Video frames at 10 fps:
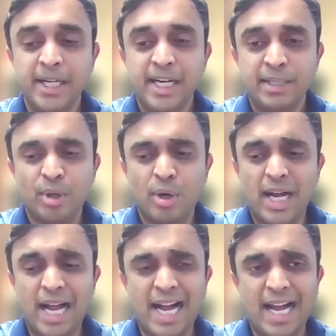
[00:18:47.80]

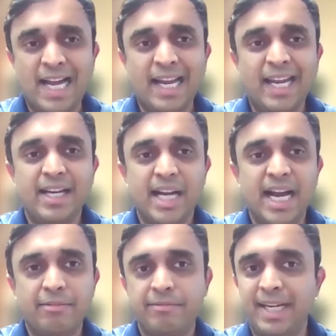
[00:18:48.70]
So
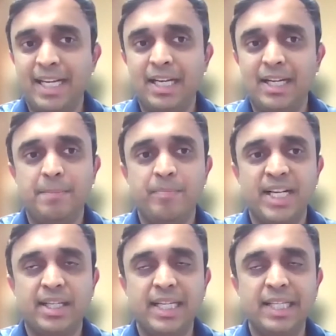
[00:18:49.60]
I feel
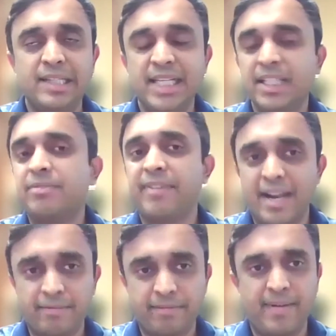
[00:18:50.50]
that in these
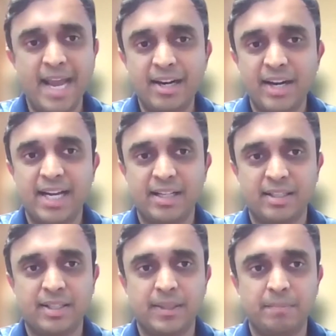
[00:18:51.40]
5
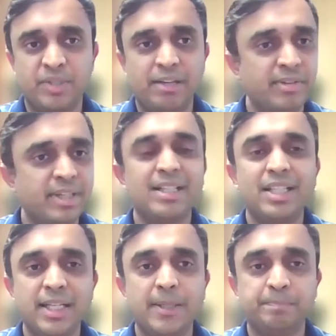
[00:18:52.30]
areas,
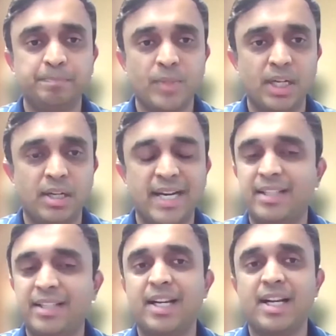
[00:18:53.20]
definitely
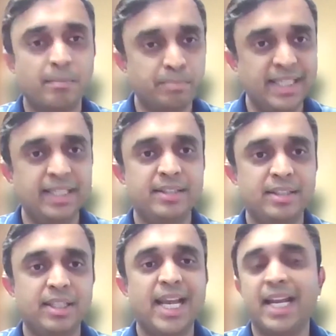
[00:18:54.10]
RegTech
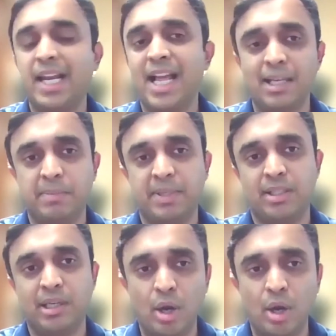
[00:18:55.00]
companies can help us
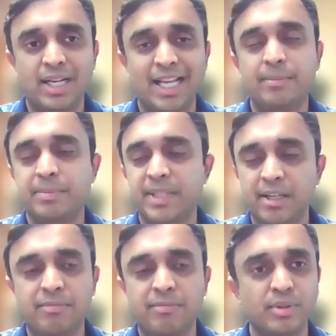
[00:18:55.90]
a lot, help
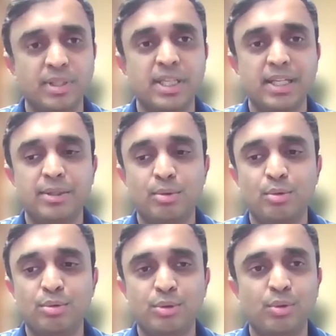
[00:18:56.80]
CFOs
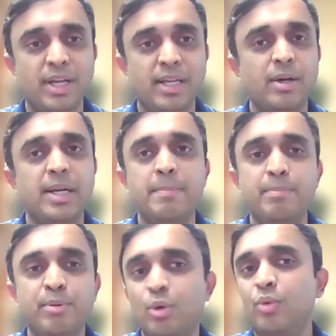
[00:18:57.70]
to
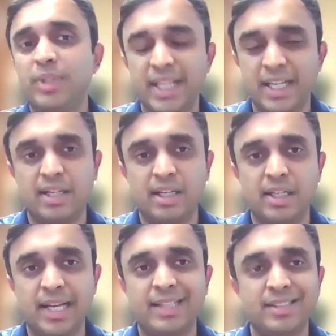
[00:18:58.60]
improve their
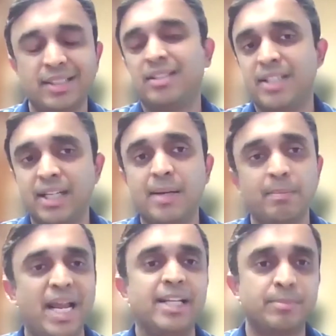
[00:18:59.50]
existing
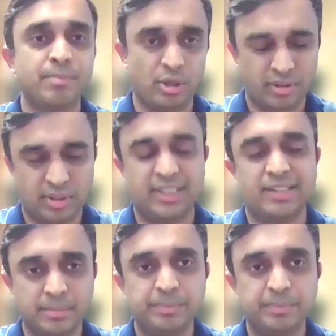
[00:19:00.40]
compliance processes.